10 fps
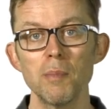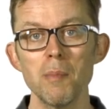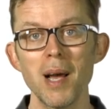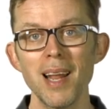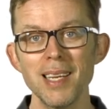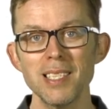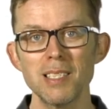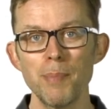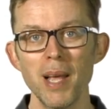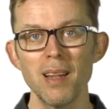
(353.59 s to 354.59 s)
but my
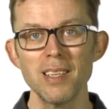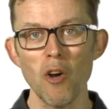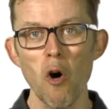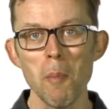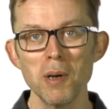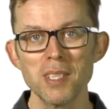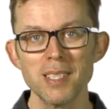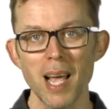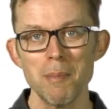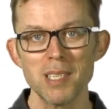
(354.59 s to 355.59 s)
latest bill is almost the
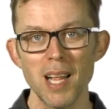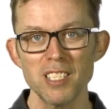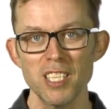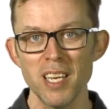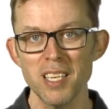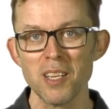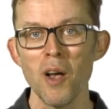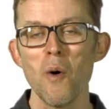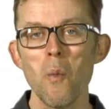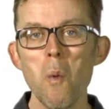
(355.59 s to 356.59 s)
same as last year's.
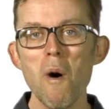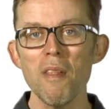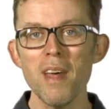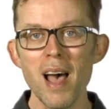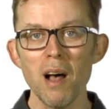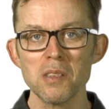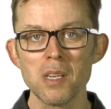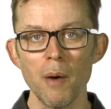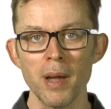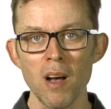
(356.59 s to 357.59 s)
What the hell's
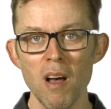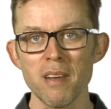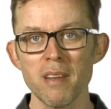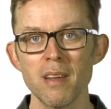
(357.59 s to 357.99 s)
going on?